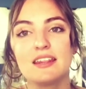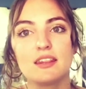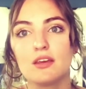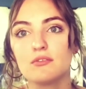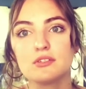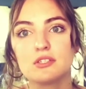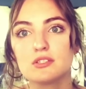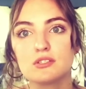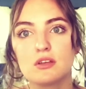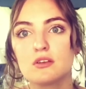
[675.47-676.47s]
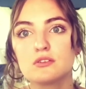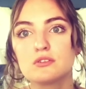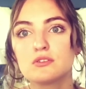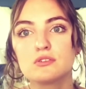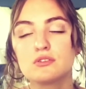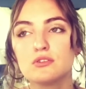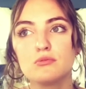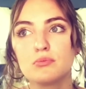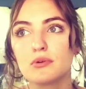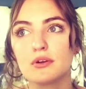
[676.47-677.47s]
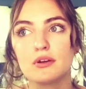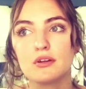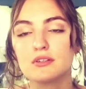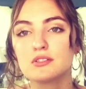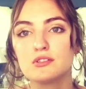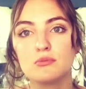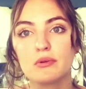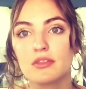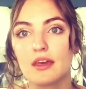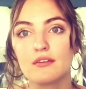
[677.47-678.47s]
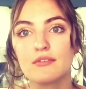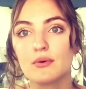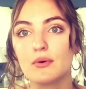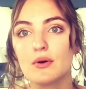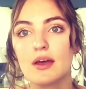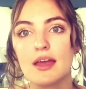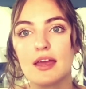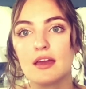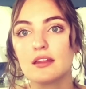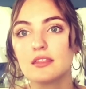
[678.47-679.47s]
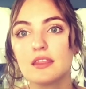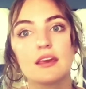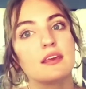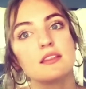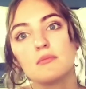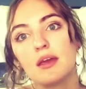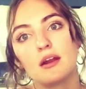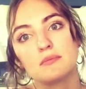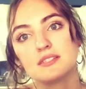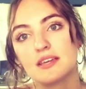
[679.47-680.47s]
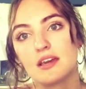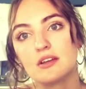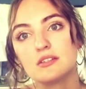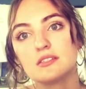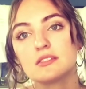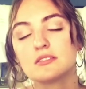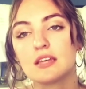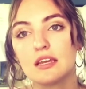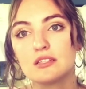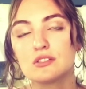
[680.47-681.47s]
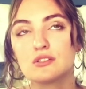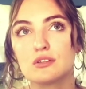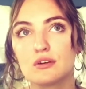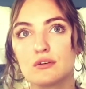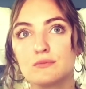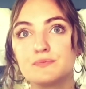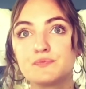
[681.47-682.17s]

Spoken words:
they were just super, super thankful and thanking the man upstairs. And so